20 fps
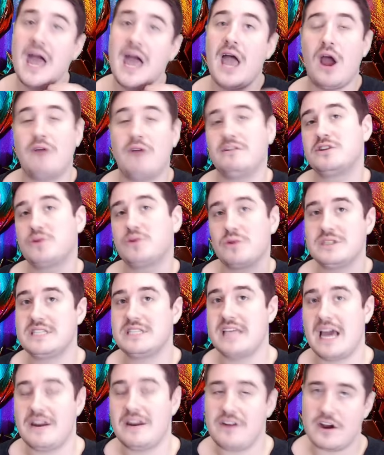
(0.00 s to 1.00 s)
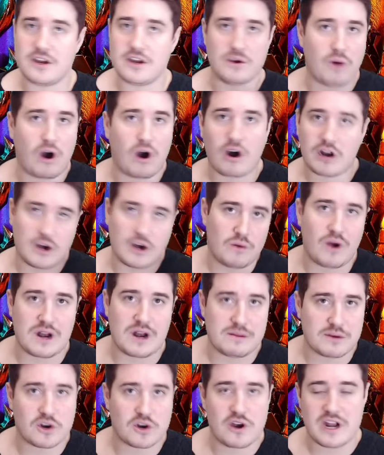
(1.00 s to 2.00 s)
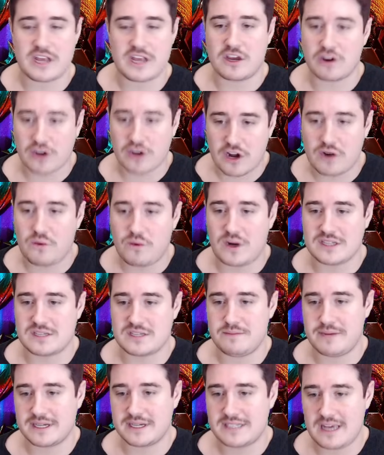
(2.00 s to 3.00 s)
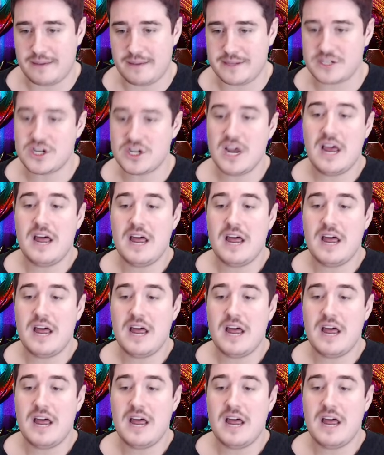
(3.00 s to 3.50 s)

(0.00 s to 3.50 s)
However, towards the ender, you are going to want him critting. You're going to want some big damage.